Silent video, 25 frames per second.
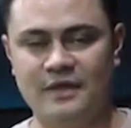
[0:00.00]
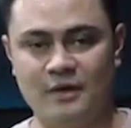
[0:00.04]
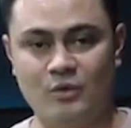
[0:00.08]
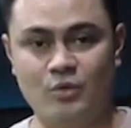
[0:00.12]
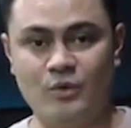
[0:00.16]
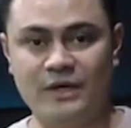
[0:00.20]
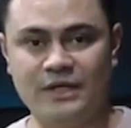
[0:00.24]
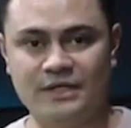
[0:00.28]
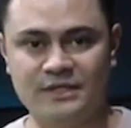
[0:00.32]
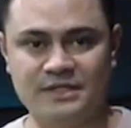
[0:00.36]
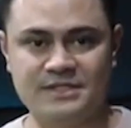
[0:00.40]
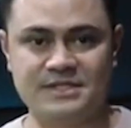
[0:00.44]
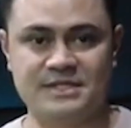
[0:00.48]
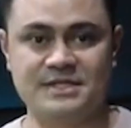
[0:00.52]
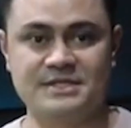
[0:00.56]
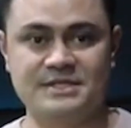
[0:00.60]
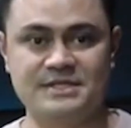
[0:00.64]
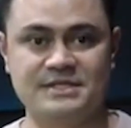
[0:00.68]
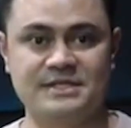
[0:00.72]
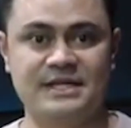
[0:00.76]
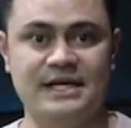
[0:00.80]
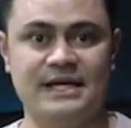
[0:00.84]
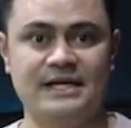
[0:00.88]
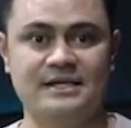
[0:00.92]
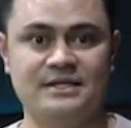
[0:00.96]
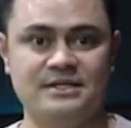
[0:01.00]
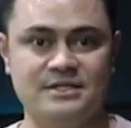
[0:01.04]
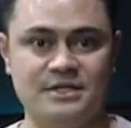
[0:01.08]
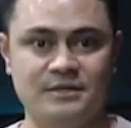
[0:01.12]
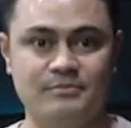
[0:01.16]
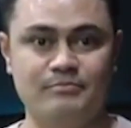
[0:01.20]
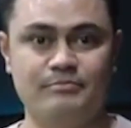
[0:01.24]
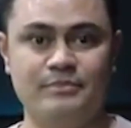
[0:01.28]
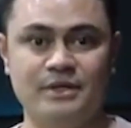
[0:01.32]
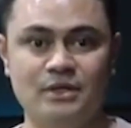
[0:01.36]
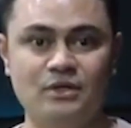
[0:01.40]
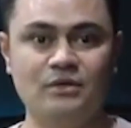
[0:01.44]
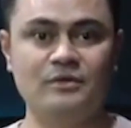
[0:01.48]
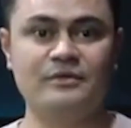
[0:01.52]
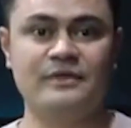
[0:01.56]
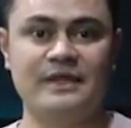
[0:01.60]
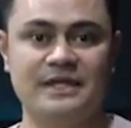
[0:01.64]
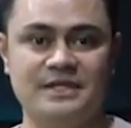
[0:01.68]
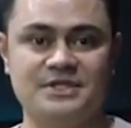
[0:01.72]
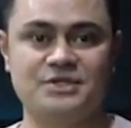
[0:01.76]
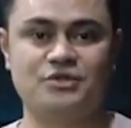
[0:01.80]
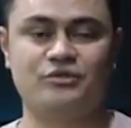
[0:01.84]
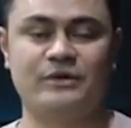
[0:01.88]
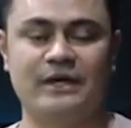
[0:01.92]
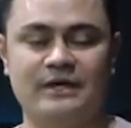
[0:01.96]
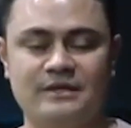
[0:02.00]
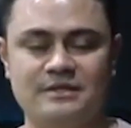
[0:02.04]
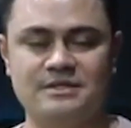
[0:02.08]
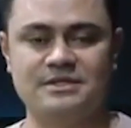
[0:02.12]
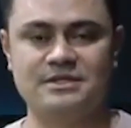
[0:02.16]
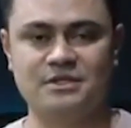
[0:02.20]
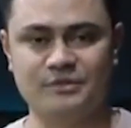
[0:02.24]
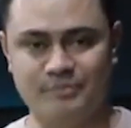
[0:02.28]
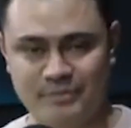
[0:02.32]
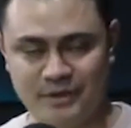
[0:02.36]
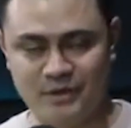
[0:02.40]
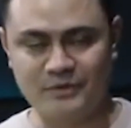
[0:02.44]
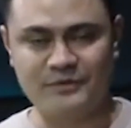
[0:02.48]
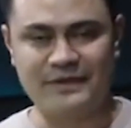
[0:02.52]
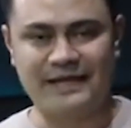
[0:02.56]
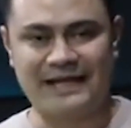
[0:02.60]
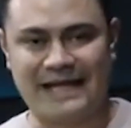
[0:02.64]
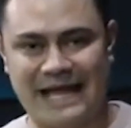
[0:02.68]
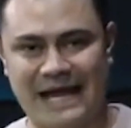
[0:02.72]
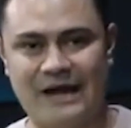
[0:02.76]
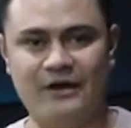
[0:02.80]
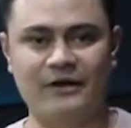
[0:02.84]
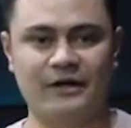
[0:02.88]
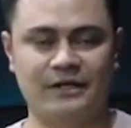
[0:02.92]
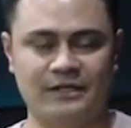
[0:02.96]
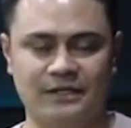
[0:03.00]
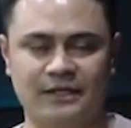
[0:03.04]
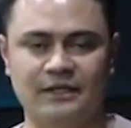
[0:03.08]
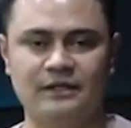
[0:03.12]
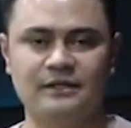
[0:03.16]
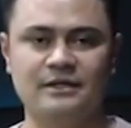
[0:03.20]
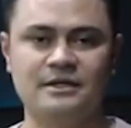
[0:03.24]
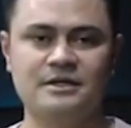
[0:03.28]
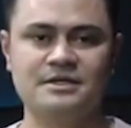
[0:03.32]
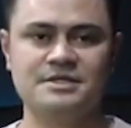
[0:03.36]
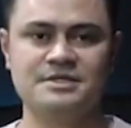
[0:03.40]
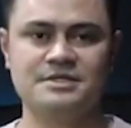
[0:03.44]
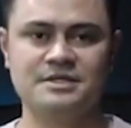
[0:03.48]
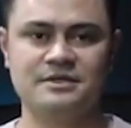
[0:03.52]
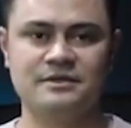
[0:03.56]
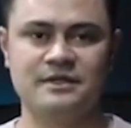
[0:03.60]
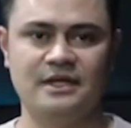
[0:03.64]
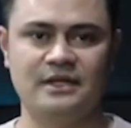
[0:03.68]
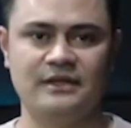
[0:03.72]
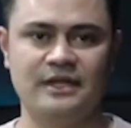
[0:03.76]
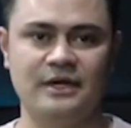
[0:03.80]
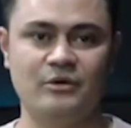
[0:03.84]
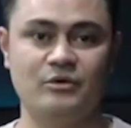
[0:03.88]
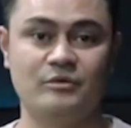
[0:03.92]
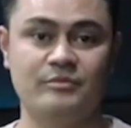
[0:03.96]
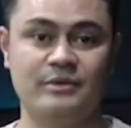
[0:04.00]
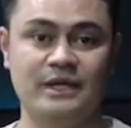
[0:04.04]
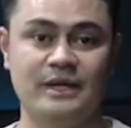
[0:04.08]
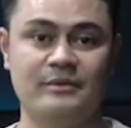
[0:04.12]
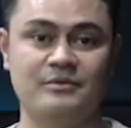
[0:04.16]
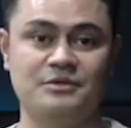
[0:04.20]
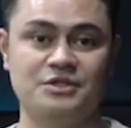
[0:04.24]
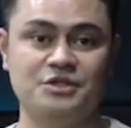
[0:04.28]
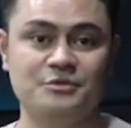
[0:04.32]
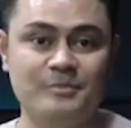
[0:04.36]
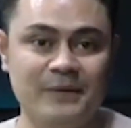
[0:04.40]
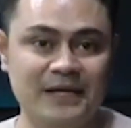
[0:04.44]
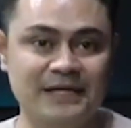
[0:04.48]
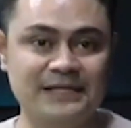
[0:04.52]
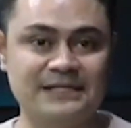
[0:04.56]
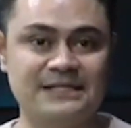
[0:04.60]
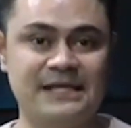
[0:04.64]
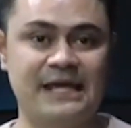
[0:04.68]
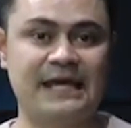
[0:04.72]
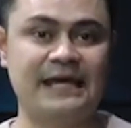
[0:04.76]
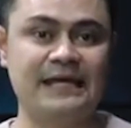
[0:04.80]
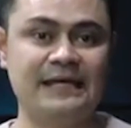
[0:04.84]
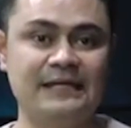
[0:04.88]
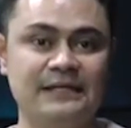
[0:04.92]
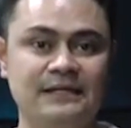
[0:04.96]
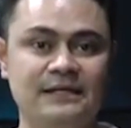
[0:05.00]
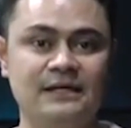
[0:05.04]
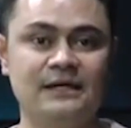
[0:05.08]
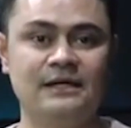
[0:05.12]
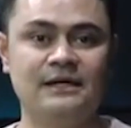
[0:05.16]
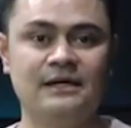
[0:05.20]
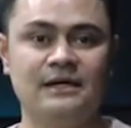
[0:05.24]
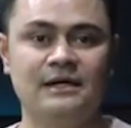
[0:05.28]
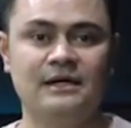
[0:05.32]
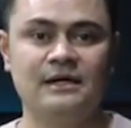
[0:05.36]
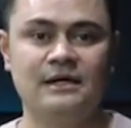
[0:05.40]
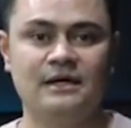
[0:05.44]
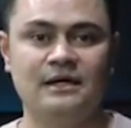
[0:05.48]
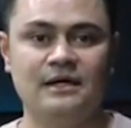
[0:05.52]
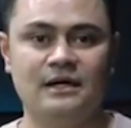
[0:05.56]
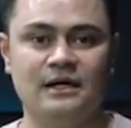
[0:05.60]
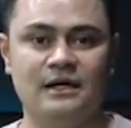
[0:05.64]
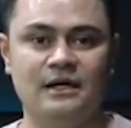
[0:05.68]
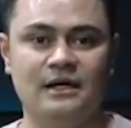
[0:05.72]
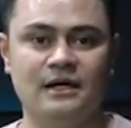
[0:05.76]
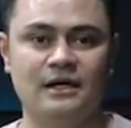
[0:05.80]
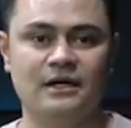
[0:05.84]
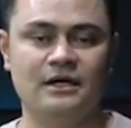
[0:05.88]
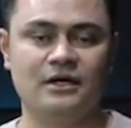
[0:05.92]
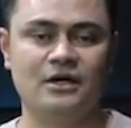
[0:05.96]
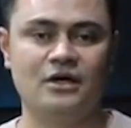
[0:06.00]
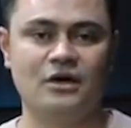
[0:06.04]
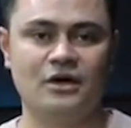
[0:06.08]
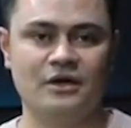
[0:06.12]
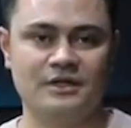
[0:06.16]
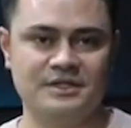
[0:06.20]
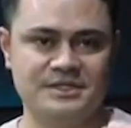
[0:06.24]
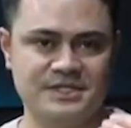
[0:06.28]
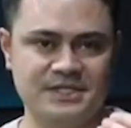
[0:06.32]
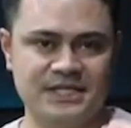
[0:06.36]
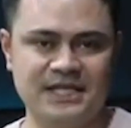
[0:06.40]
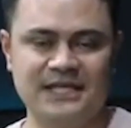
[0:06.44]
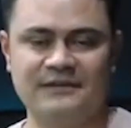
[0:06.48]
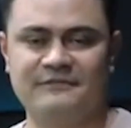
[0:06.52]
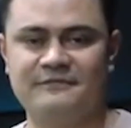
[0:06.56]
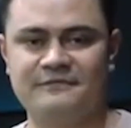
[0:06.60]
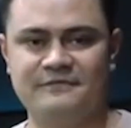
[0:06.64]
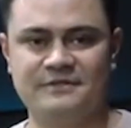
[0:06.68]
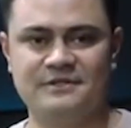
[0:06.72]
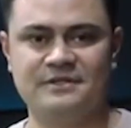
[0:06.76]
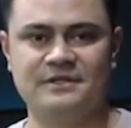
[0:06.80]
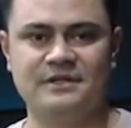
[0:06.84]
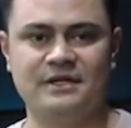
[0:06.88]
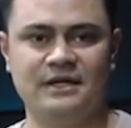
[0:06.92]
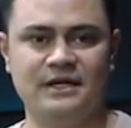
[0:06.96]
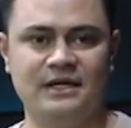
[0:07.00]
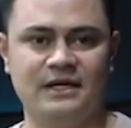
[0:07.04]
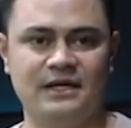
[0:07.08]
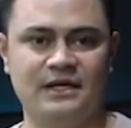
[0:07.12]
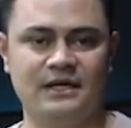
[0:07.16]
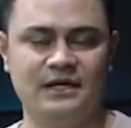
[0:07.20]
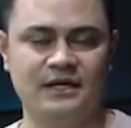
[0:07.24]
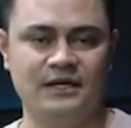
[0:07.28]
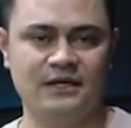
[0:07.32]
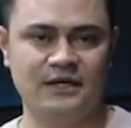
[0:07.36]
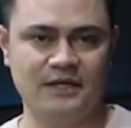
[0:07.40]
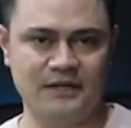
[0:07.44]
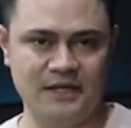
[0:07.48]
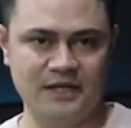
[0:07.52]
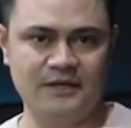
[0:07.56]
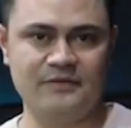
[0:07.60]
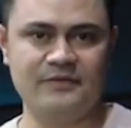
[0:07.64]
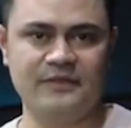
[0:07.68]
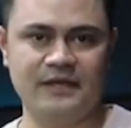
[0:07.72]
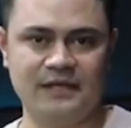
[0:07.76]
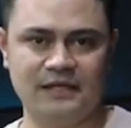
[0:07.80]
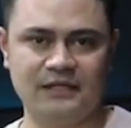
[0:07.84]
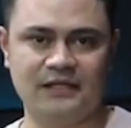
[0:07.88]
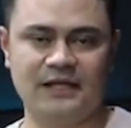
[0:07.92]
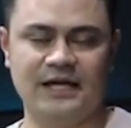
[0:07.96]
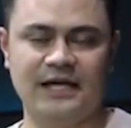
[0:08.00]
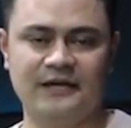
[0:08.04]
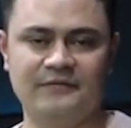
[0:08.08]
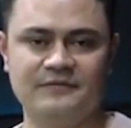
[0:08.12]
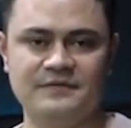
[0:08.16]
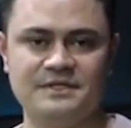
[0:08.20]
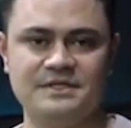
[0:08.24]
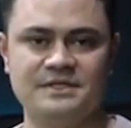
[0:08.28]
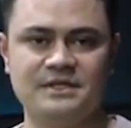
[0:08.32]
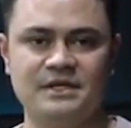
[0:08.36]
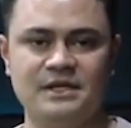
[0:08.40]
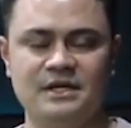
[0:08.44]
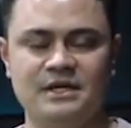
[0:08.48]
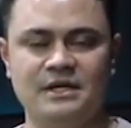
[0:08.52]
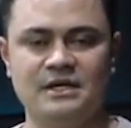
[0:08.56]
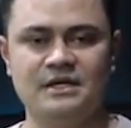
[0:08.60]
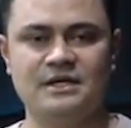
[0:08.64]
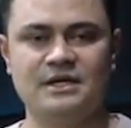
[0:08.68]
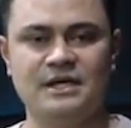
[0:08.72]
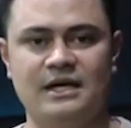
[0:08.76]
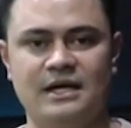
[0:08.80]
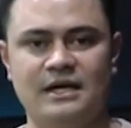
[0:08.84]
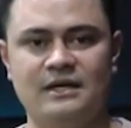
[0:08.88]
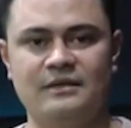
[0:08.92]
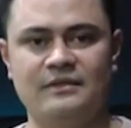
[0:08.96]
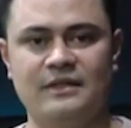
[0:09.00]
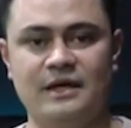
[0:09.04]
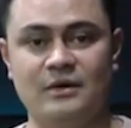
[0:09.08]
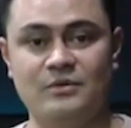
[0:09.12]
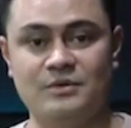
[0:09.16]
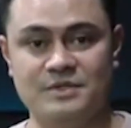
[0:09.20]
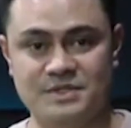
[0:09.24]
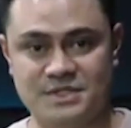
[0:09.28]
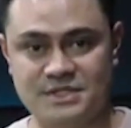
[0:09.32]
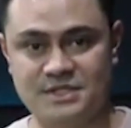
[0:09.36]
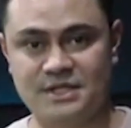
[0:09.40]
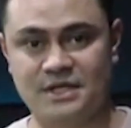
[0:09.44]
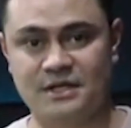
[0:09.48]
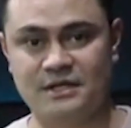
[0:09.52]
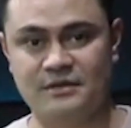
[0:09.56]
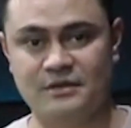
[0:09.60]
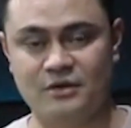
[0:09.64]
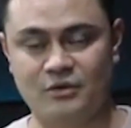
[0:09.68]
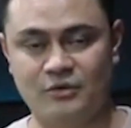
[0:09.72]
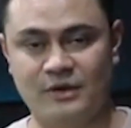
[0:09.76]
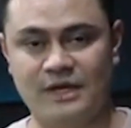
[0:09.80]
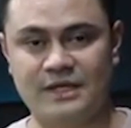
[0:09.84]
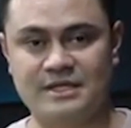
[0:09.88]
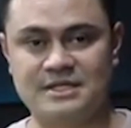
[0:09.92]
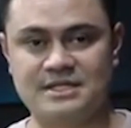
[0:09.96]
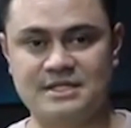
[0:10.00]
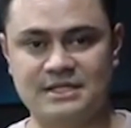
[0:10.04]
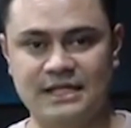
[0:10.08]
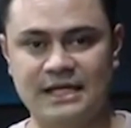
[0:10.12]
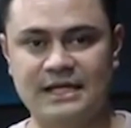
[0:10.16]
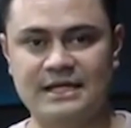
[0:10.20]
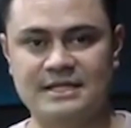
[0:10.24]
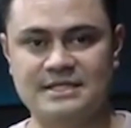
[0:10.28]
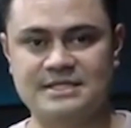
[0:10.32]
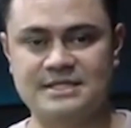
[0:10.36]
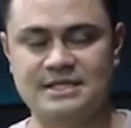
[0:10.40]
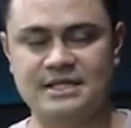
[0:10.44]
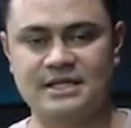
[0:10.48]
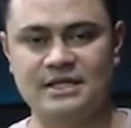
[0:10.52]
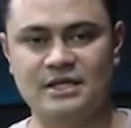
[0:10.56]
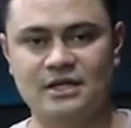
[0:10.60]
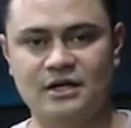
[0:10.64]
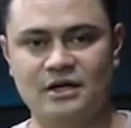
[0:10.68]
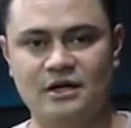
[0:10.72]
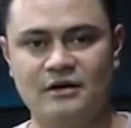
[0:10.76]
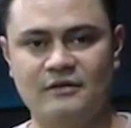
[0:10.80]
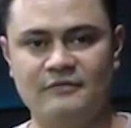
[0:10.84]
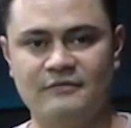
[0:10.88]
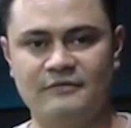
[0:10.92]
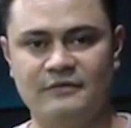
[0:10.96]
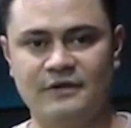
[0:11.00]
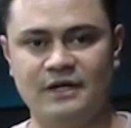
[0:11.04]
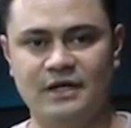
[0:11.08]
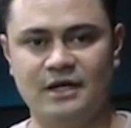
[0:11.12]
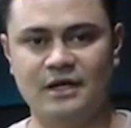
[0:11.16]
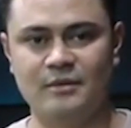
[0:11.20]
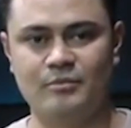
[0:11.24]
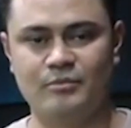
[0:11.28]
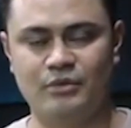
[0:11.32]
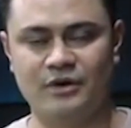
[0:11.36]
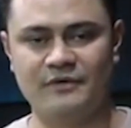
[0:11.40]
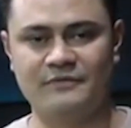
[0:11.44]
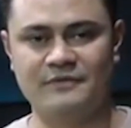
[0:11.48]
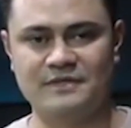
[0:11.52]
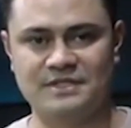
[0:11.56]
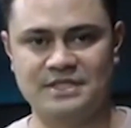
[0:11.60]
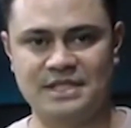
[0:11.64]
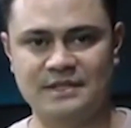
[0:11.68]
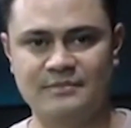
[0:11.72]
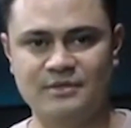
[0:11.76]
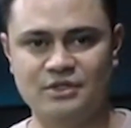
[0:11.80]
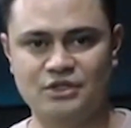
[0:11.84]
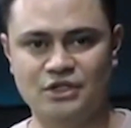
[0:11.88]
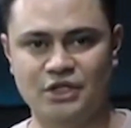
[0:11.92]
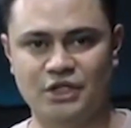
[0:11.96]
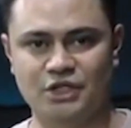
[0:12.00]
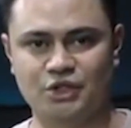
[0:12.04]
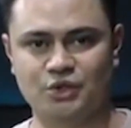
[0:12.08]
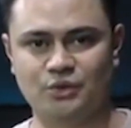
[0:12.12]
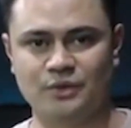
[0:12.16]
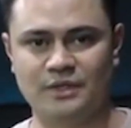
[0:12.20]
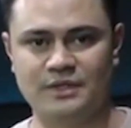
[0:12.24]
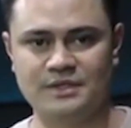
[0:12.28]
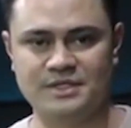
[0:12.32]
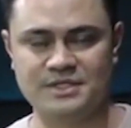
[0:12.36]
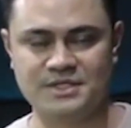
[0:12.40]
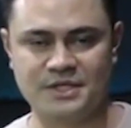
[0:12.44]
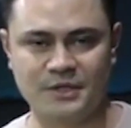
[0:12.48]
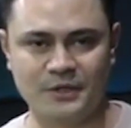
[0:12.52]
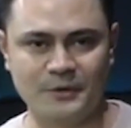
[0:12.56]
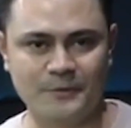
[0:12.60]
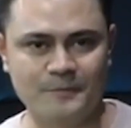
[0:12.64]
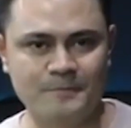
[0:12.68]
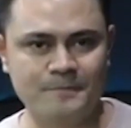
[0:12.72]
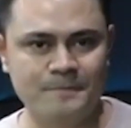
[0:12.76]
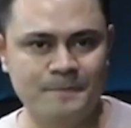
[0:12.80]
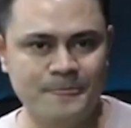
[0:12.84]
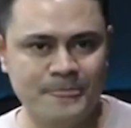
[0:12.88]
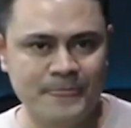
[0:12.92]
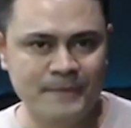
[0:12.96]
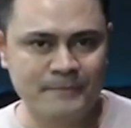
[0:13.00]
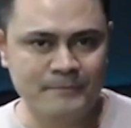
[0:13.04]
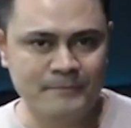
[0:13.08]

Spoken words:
their weaknesses and to build their strengths, to build their character, so that they would be able to maintain God's gift in their lives. And that was the greatest legacy of Prophet TB Joshua. And so